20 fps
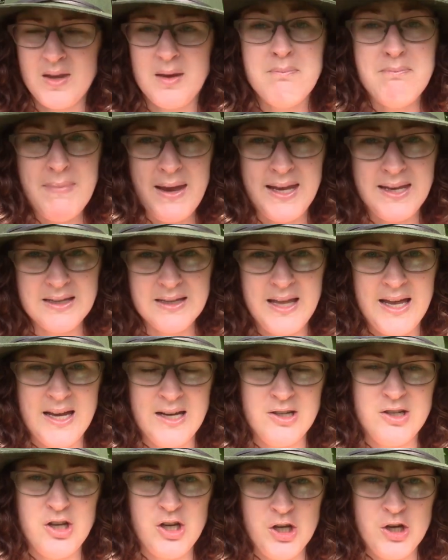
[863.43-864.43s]

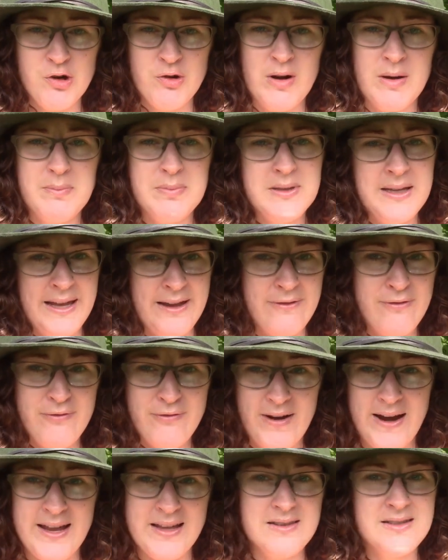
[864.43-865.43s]
mainland Europe like
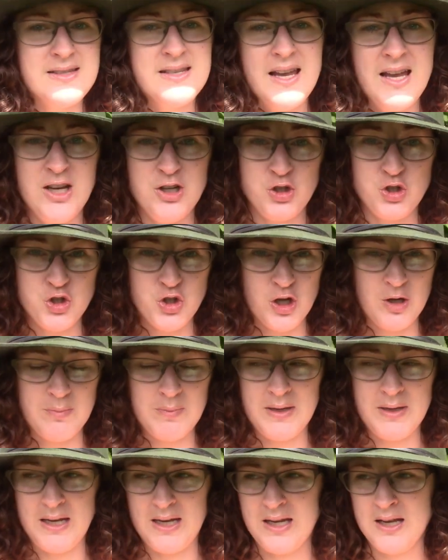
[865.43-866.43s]
France and
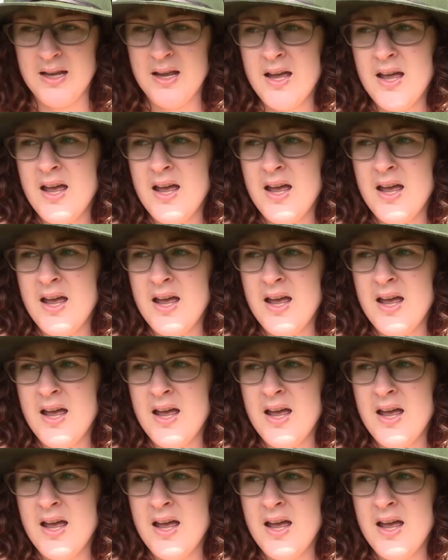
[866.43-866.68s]
Germany.